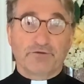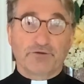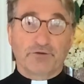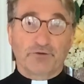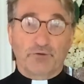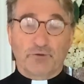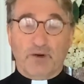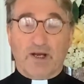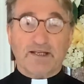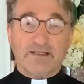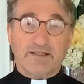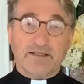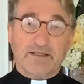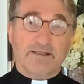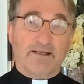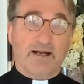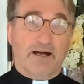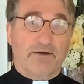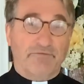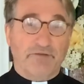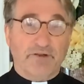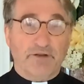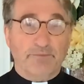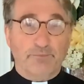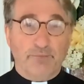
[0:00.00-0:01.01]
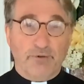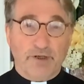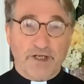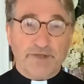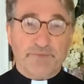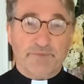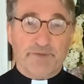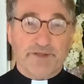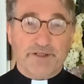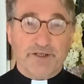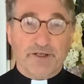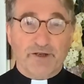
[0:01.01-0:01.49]
Grace Covenant
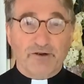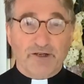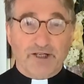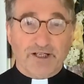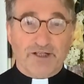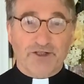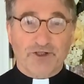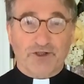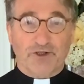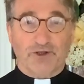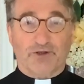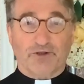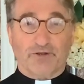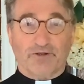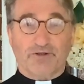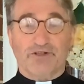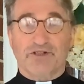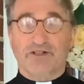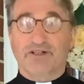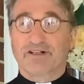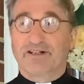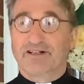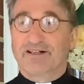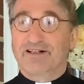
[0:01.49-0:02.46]
Presbyterian Church.